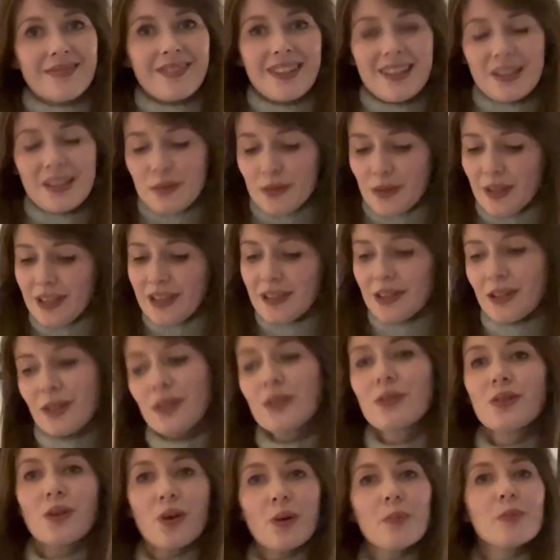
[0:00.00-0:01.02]
this is a
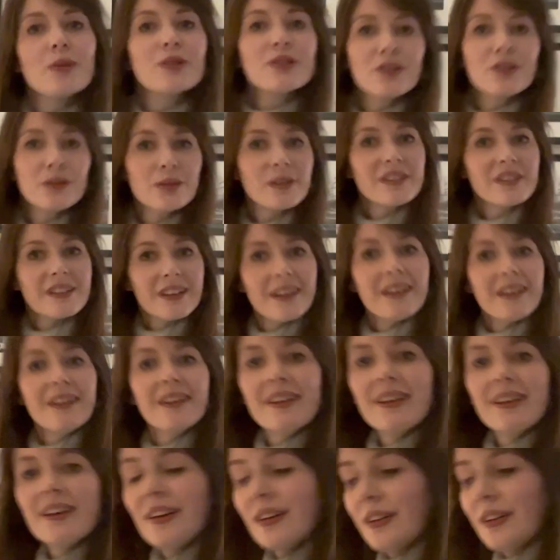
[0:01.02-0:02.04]
good opportunity
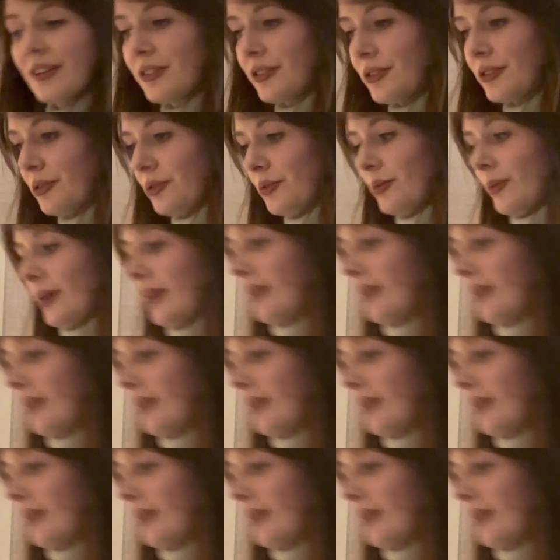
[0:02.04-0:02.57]
to